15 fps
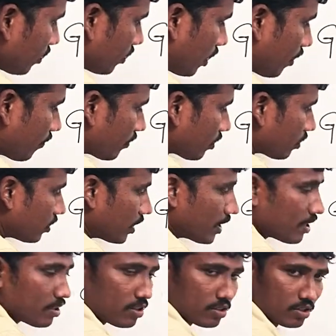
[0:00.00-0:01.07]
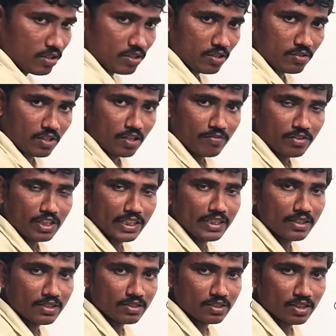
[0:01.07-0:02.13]
after that uh, after
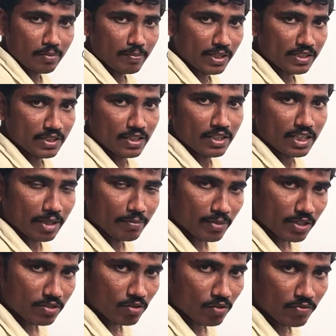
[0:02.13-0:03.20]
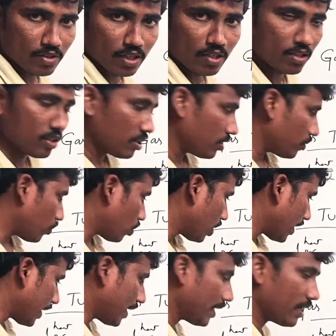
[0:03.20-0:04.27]
increasing the pressure and temperature of the
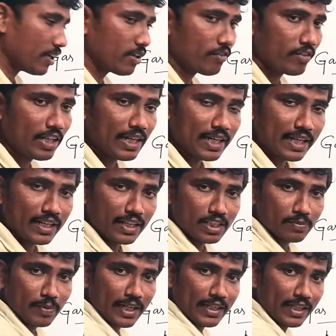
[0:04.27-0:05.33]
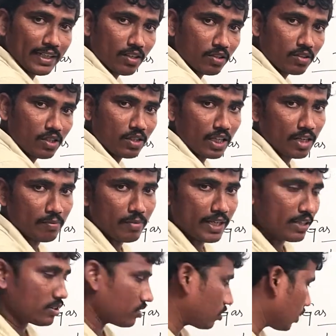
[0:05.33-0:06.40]
what air, we'll expand it on the
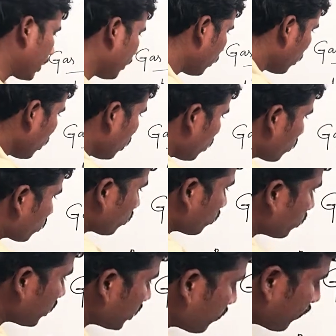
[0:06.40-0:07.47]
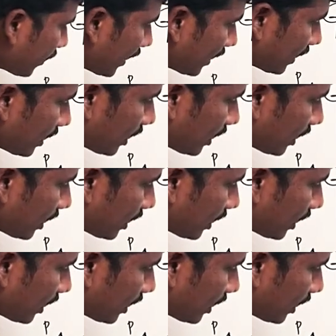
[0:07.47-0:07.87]
turbines, right? So this P